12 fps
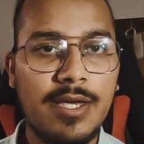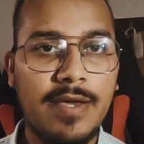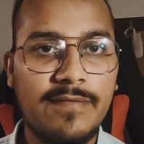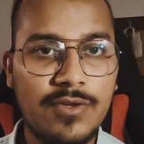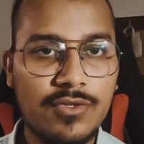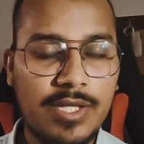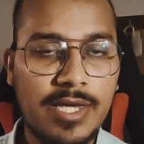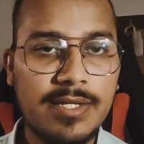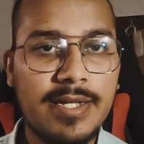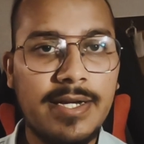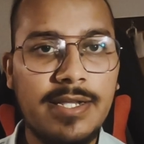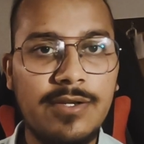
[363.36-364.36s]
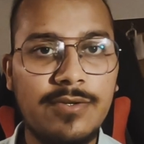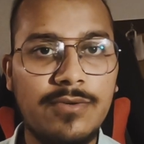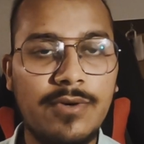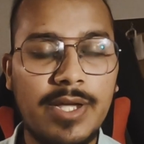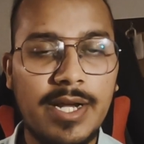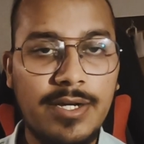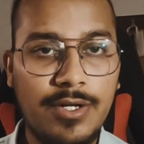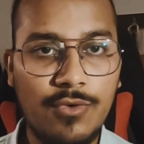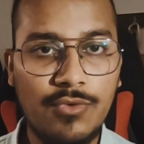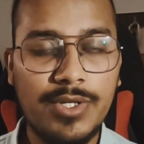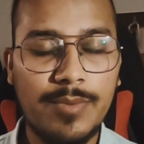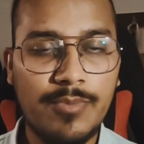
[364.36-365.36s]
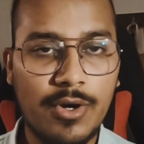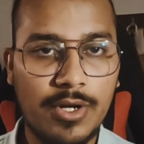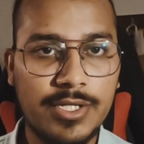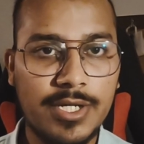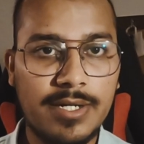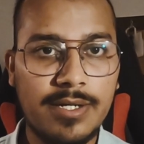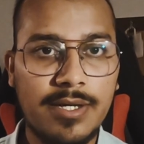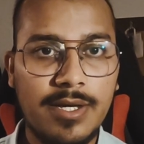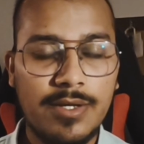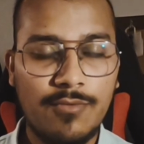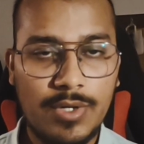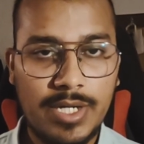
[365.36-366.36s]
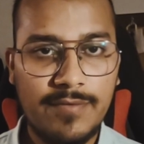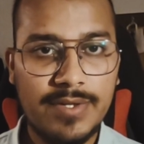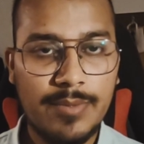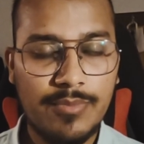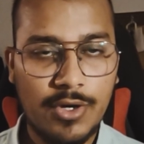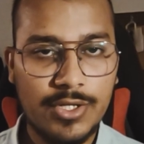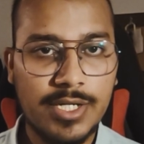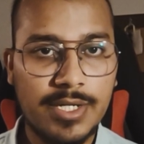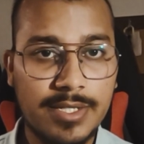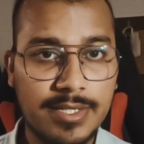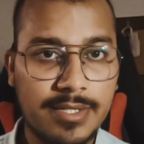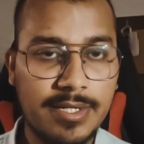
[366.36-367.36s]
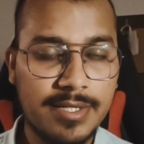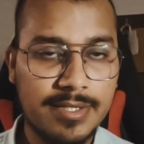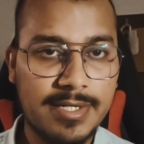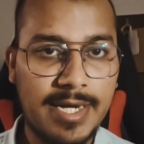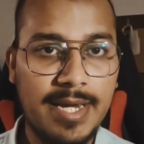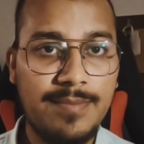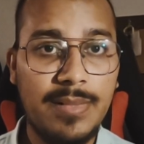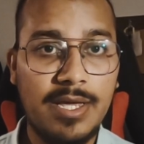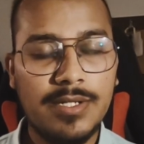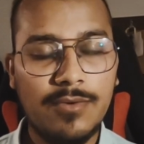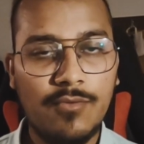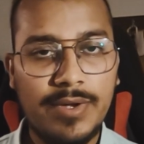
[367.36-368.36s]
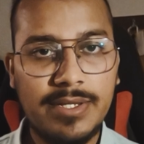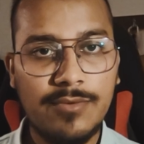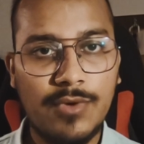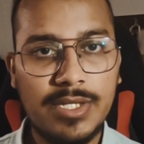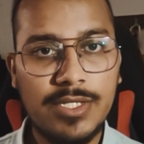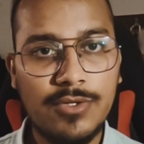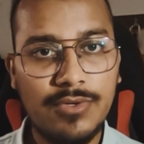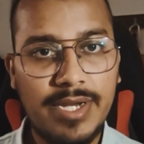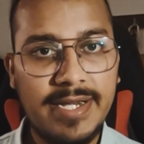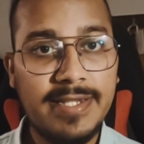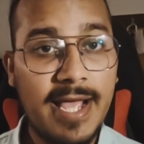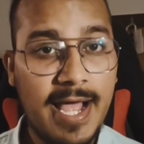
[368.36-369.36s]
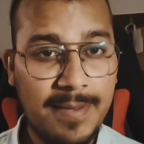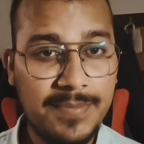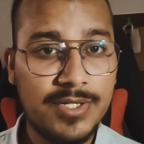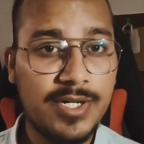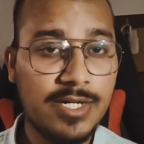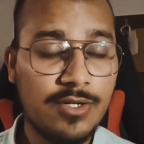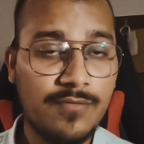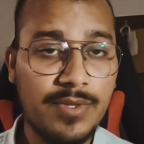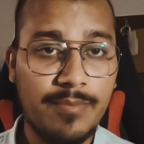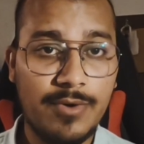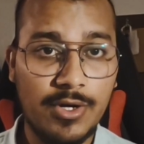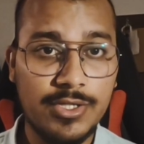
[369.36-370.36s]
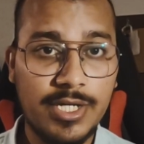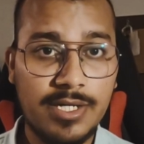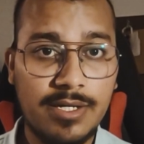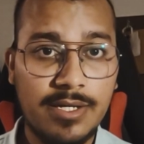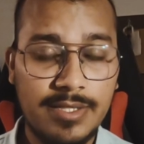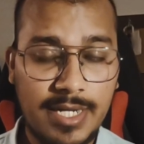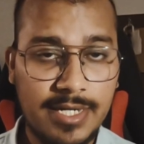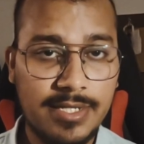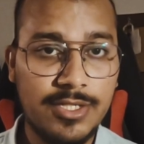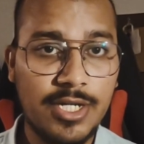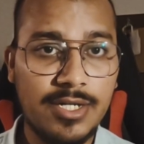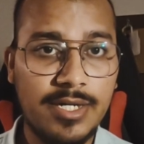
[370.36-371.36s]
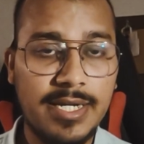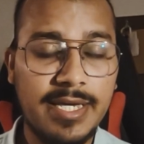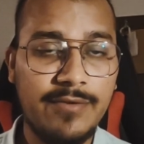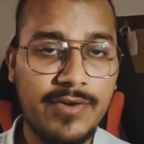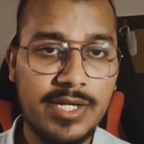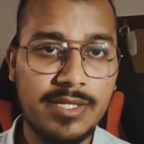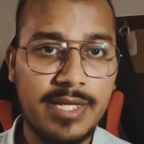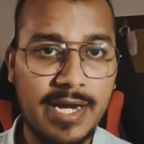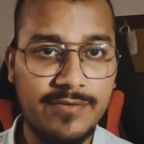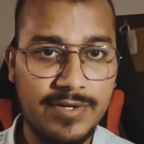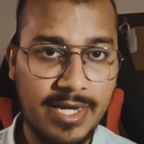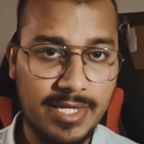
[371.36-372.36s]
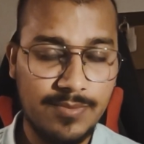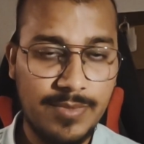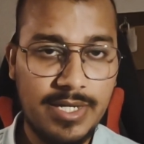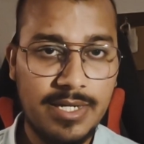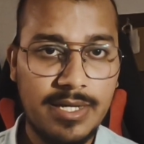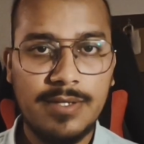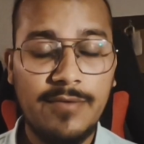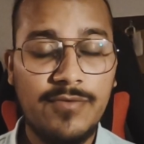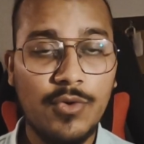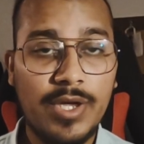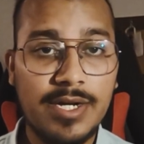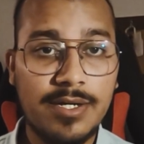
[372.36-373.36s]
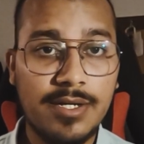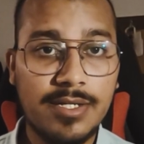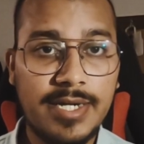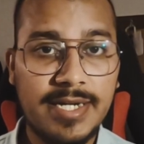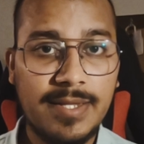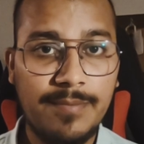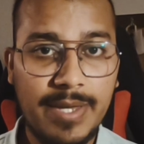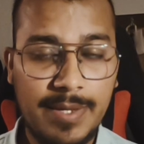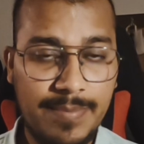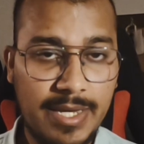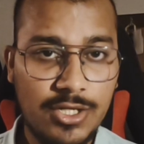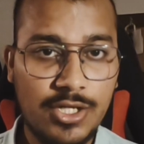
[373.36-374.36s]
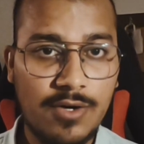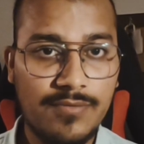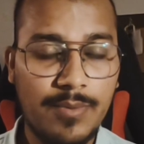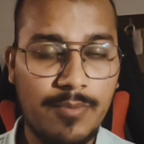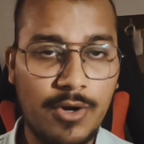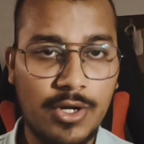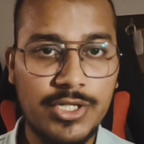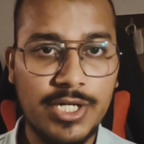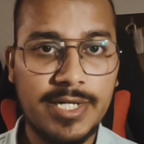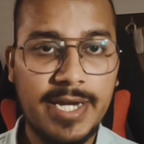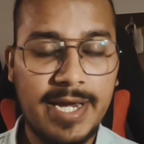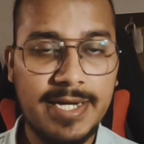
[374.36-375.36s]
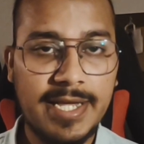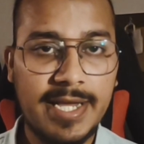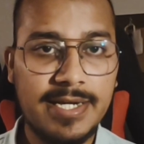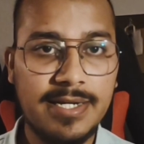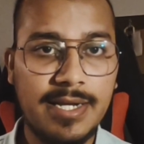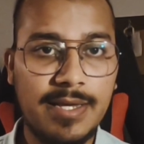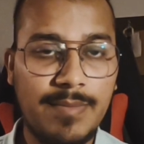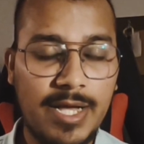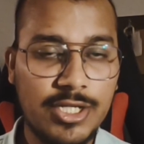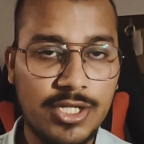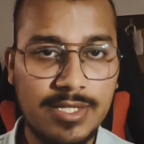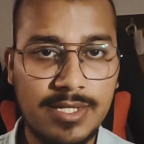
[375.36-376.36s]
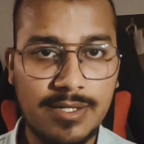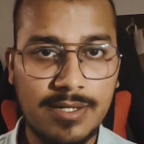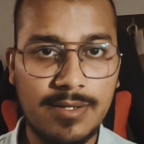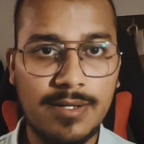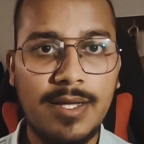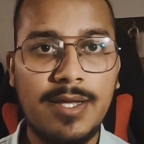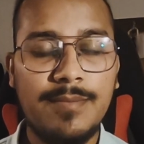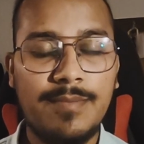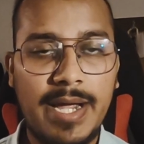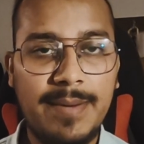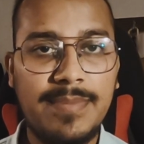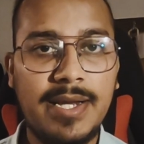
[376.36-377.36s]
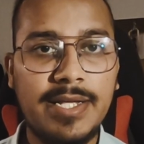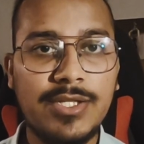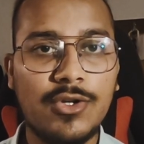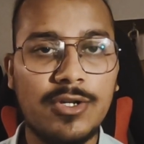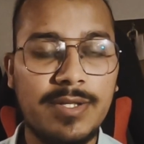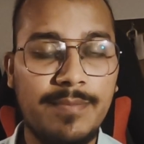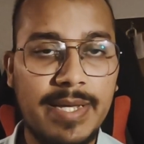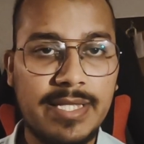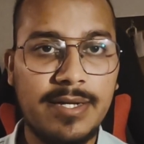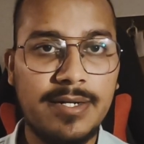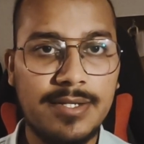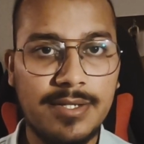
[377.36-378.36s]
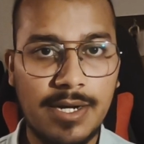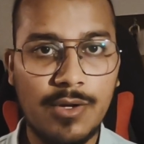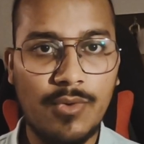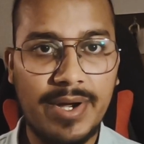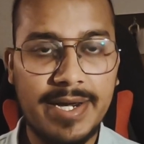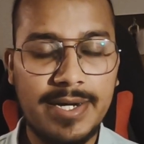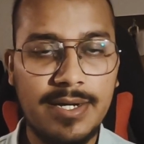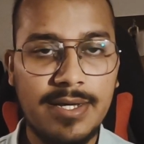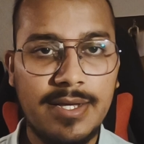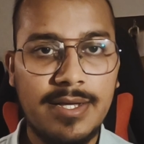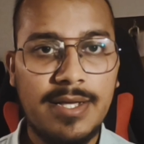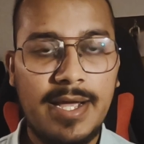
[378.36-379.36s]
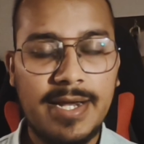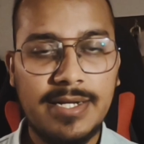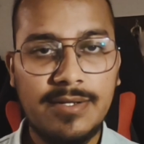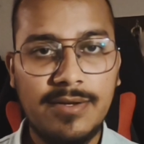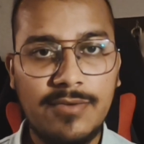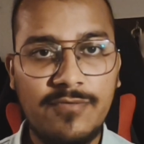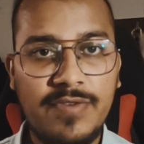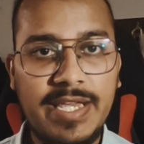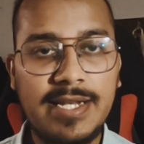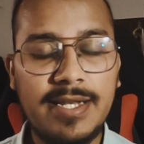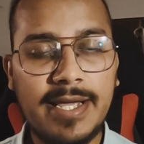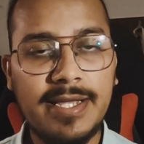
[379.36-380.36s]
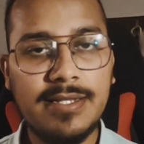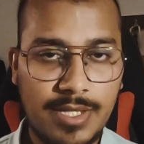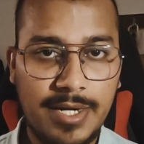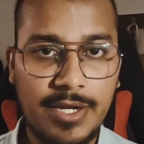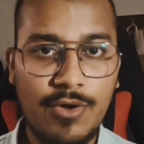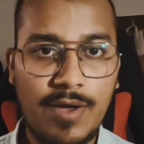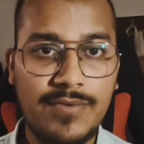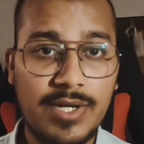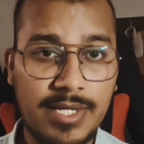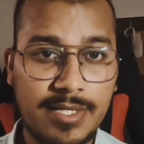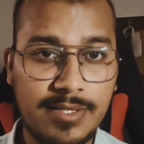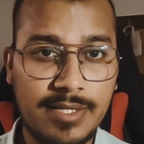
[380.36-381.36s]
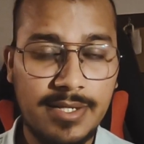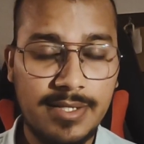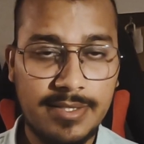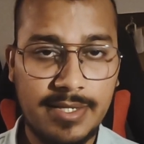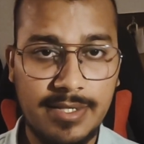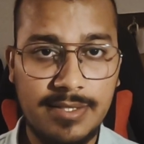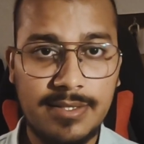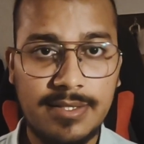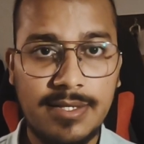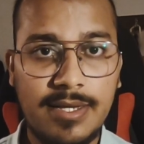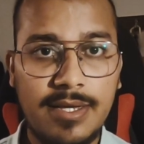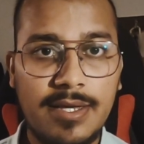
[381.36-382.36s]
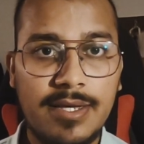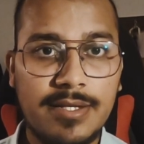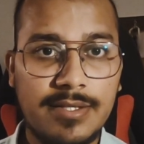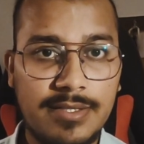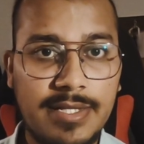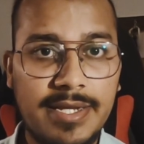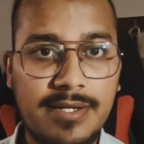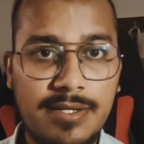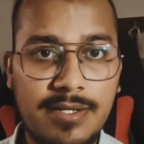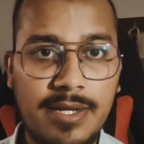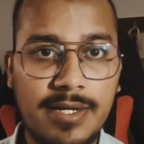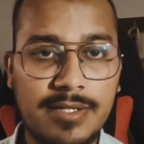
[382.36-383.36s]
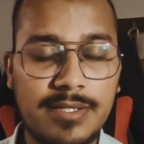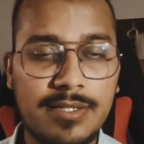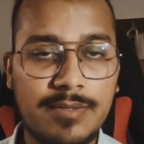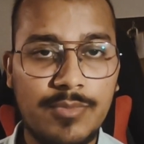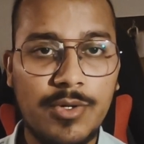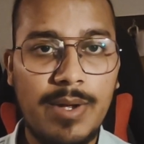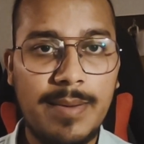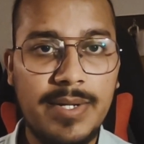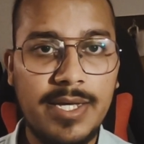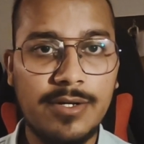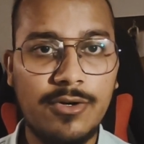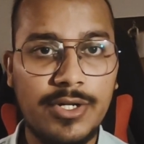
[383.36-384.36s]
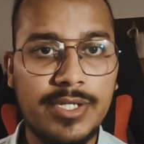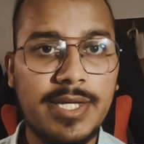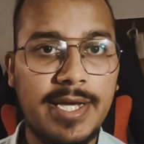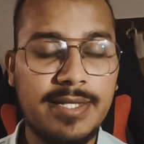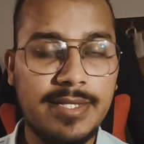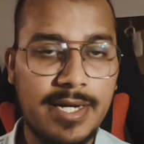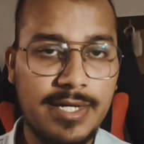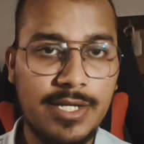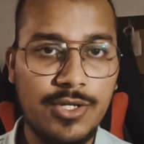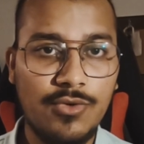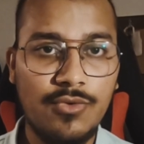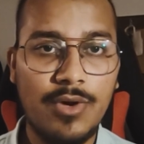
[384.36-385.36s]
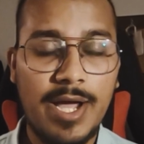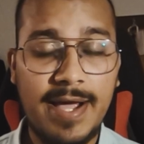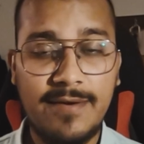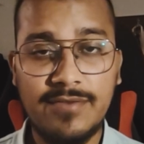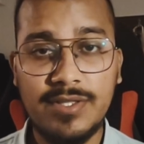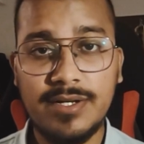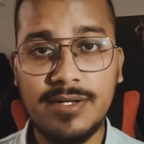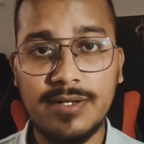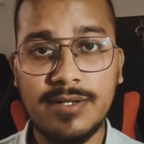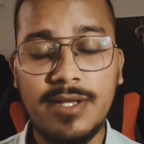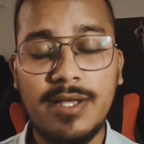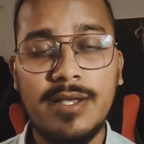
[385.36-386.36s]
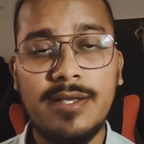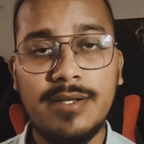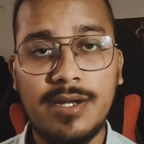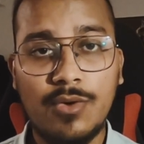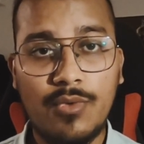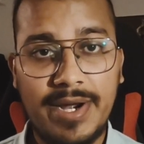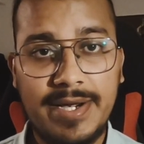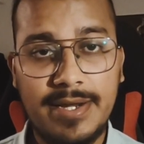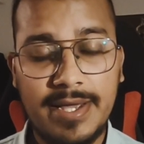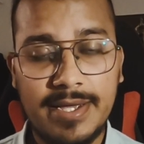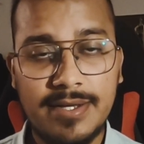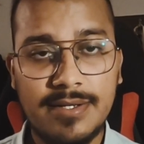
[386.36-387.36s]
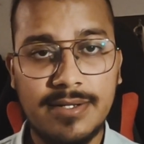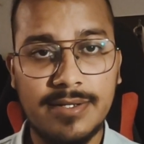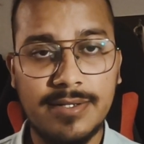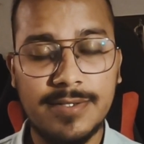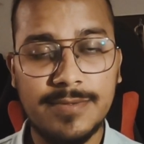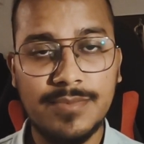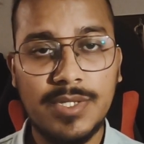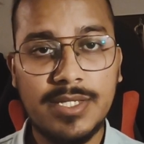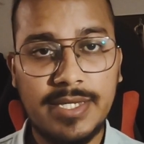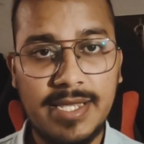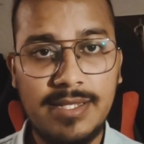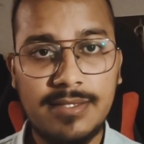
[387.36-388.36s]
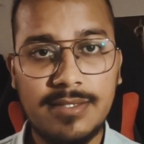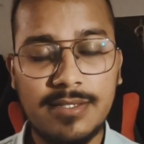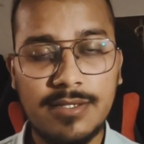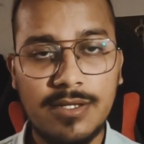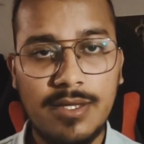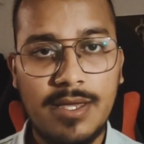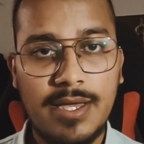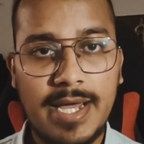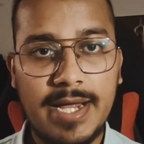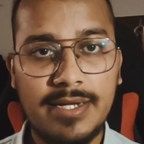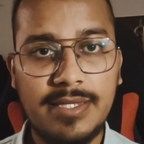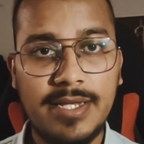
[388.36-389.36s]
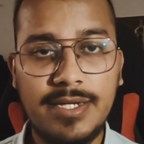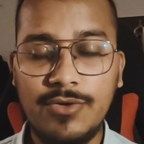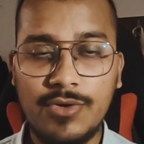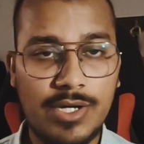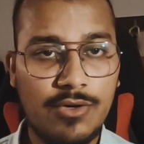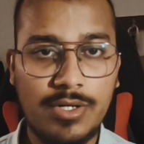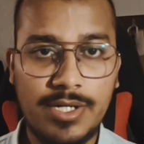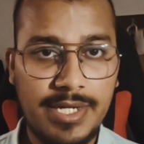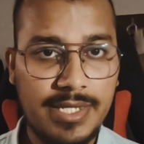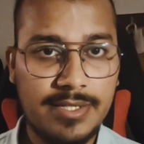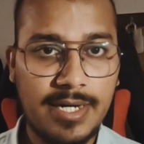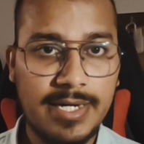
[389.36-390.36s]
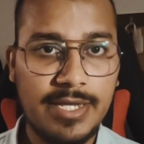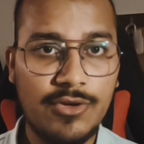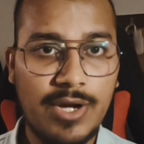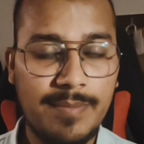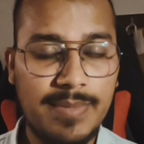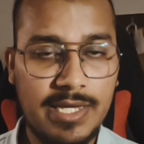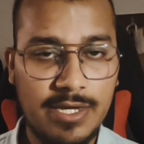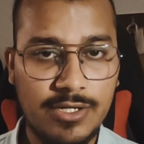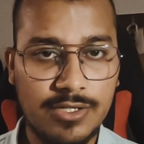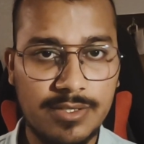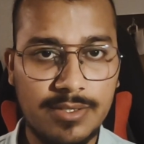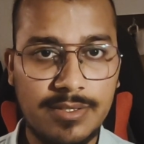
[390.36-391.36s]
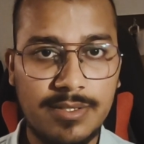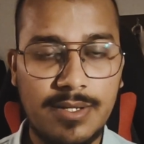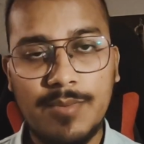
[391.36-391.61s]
If you think that you can do the project, whatever the project is described, once you read the abstract of the project that is generally given in the advertisement, if you can understand the big picture of the project and can imagine the pipelines or the methods required and feel like that you have the necessary skills, then it's probably a good sign that you have the required skills, and then you can already start your applications.